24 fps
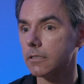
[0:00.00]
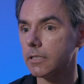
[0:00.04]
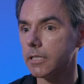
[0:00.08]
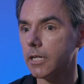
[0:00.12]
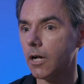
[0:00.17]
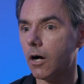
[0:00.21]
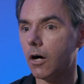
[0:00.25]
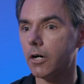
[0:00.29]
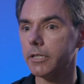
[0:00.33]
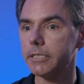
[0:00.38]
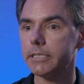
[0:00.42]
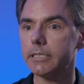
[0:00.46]
the
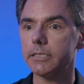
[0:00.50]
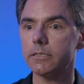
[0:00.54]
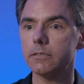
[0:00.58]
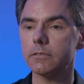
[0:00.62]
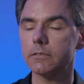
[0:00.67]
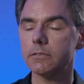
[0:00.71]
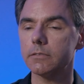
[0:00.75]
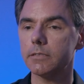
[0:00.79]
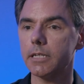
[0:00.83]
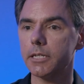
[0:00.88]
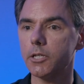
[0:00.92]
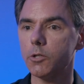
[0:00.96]

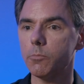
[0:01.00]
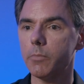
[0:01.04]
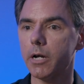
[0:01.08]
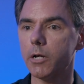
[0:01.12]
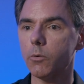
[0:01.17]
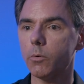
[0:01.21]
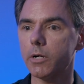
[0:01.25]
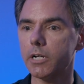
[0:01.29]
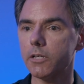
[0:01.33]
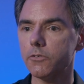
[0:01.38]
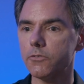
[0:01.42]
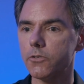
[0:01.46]
audience that you might
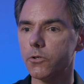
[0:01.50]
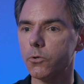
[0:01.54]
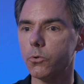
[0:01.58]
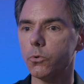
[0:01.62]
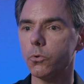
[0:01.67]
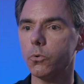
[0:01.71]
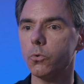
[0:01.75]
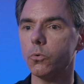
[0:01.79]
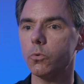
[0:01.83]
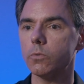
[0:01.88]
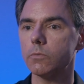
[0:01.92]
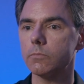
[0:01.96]
want to
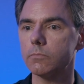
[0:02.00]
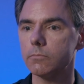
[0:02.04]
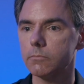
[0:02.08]
do.